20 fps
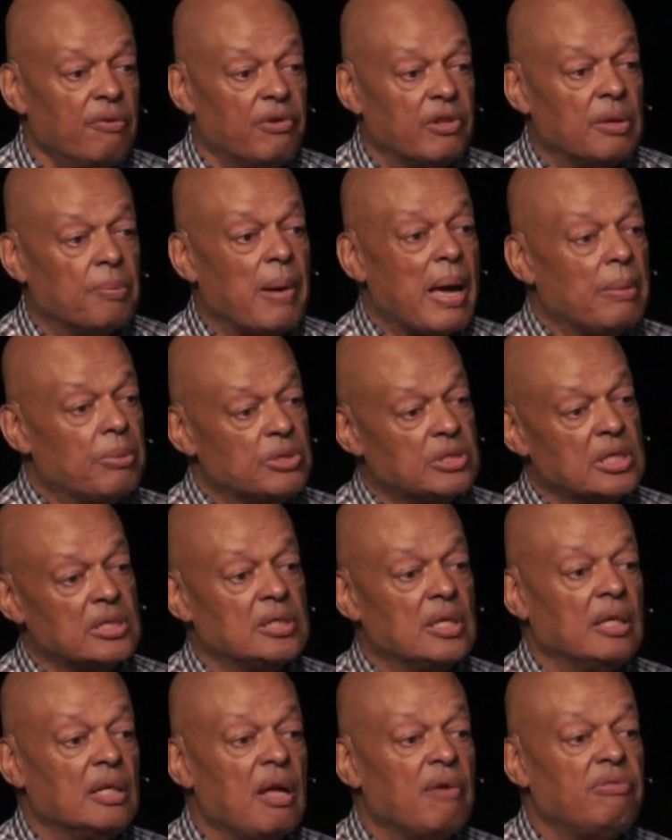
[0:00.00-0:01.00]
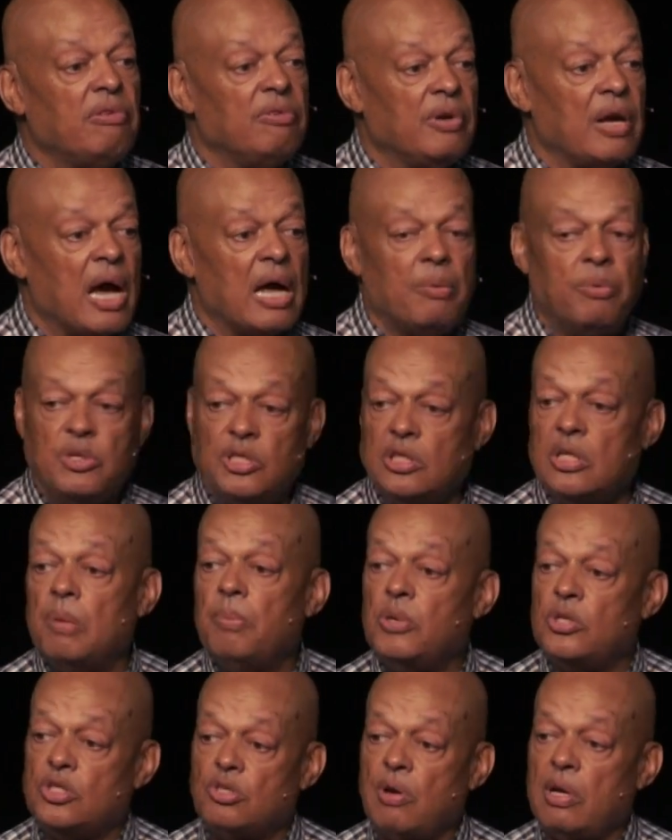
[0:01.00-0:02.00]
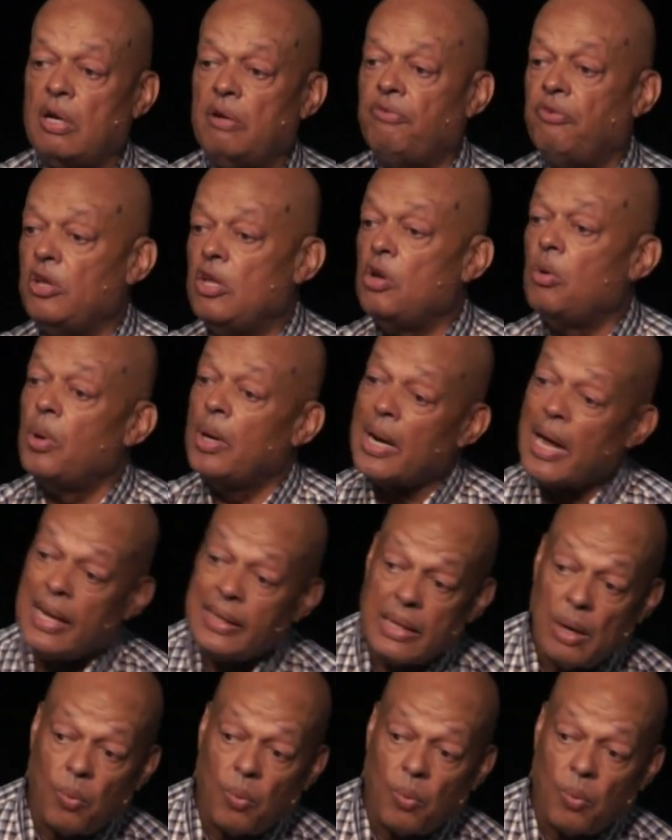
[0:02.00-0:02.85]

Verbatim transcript: For the Bible says the love of God was demonstrated for you and I,